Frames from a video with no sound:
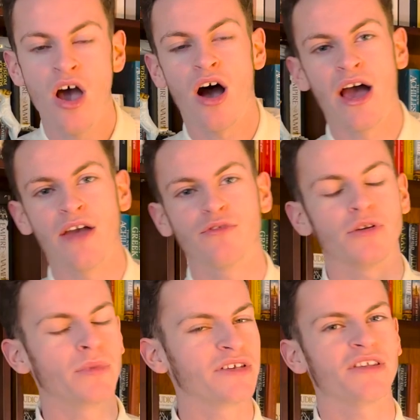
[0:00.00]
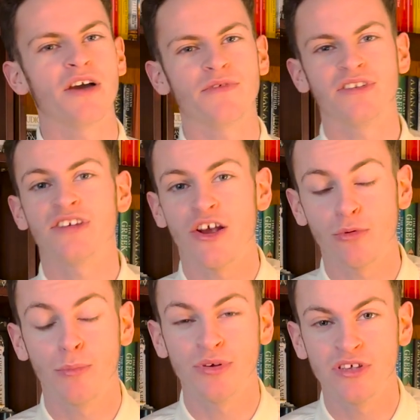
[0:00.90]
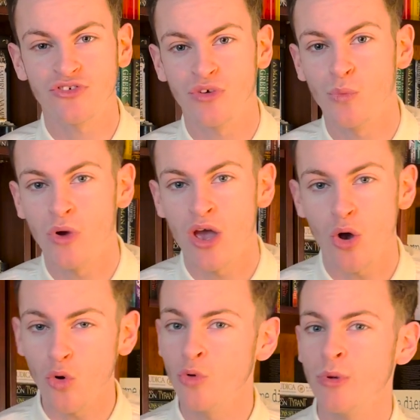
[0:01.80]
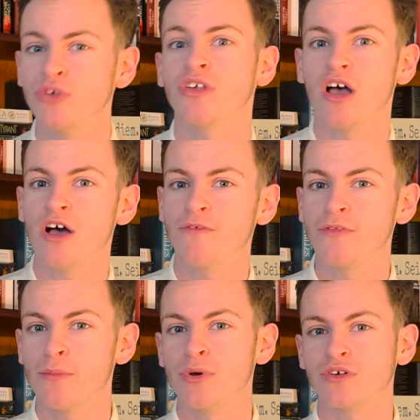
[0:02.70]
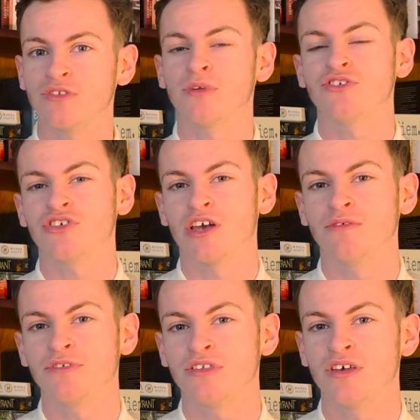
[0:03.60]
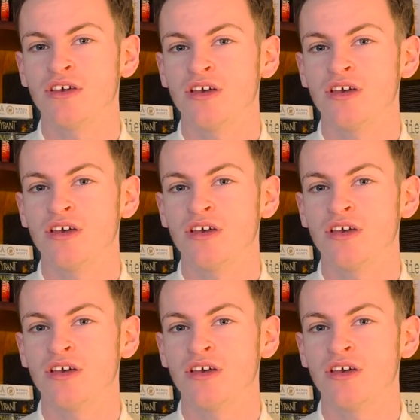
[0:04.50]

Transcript: I have got myself in a terrible position where almost half of the books on my shelves